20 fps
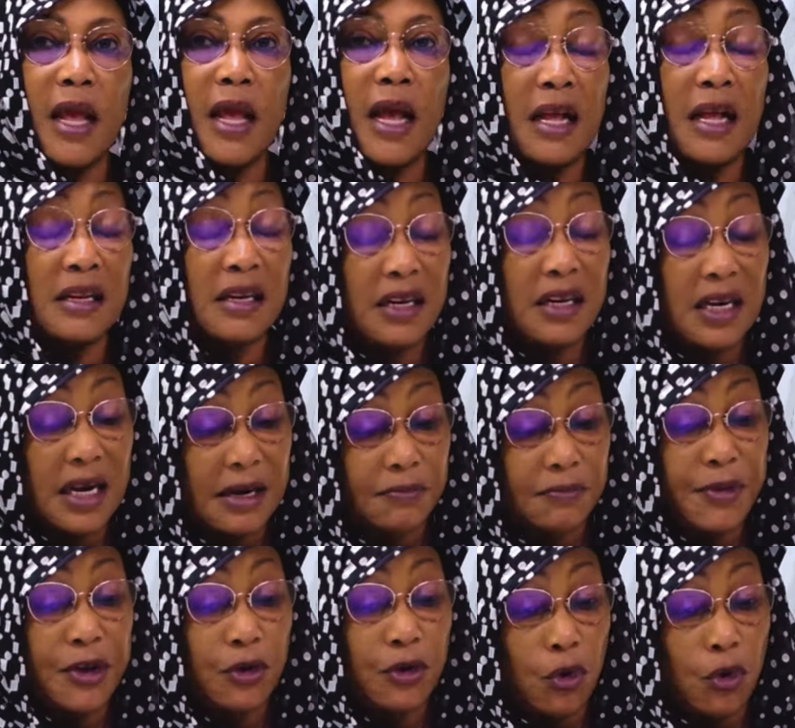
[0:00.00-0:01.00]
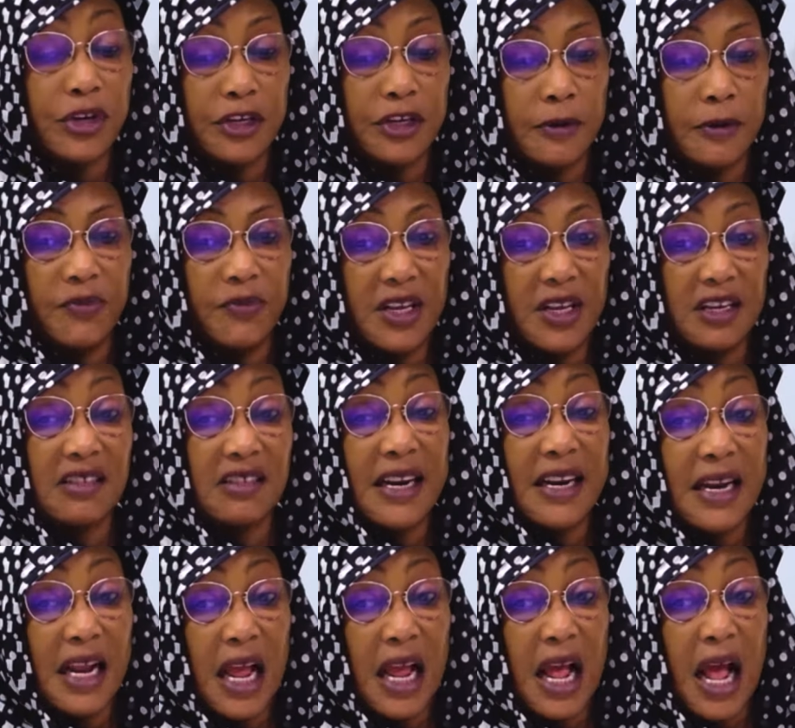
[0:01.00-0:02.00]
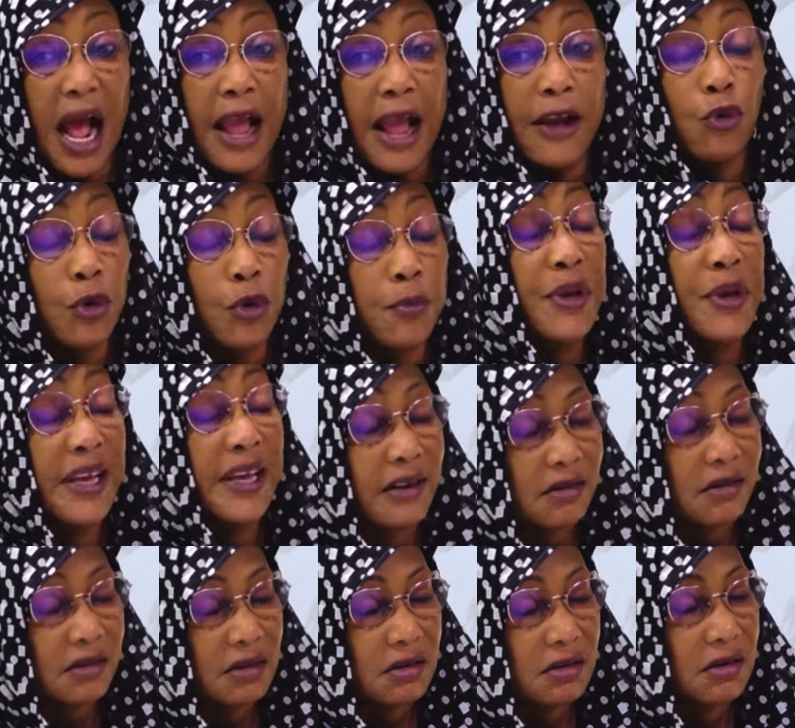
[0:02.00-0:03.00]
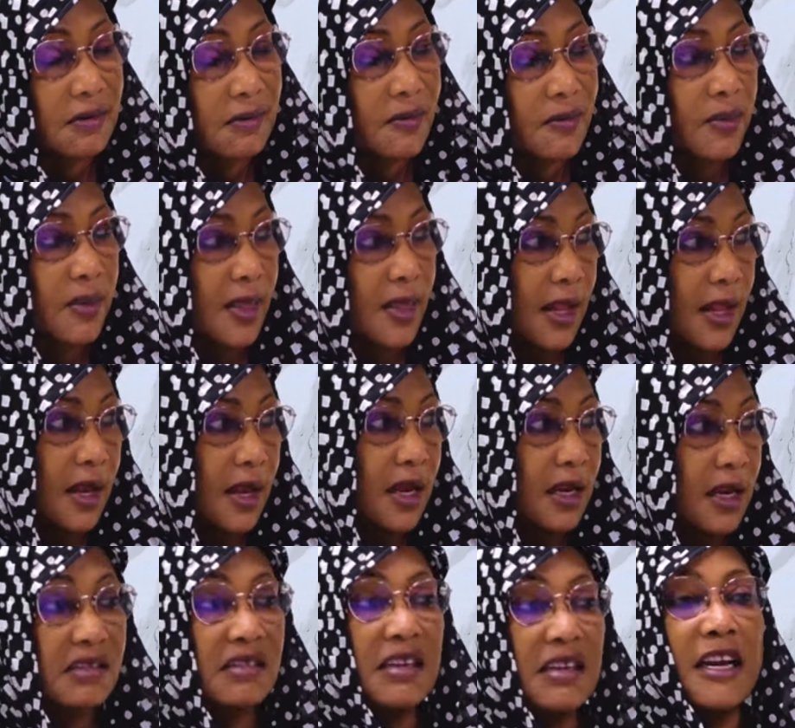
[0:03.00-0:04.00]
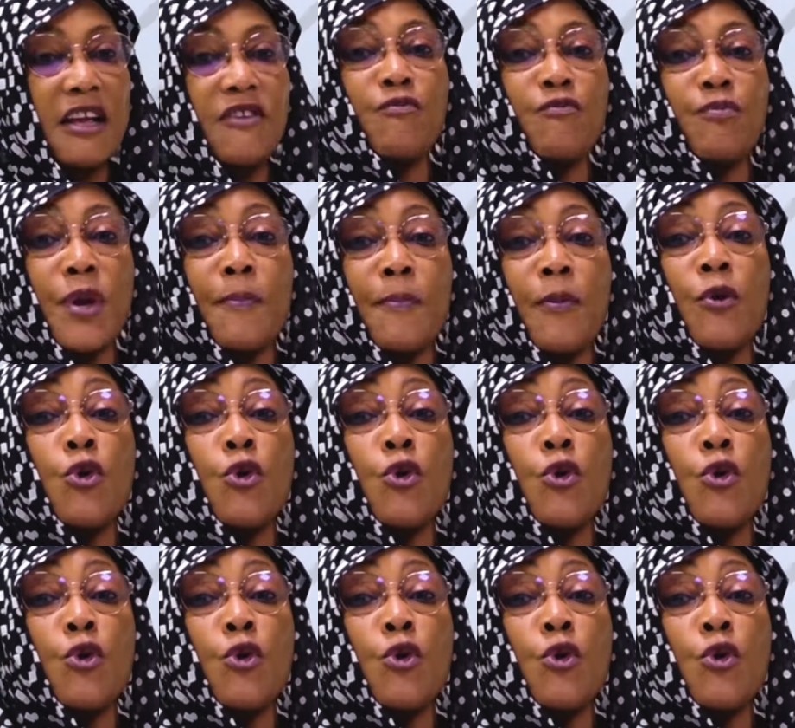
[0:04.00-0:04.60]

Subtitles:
And let me quote him. He said, I could be killed. He said, if people know...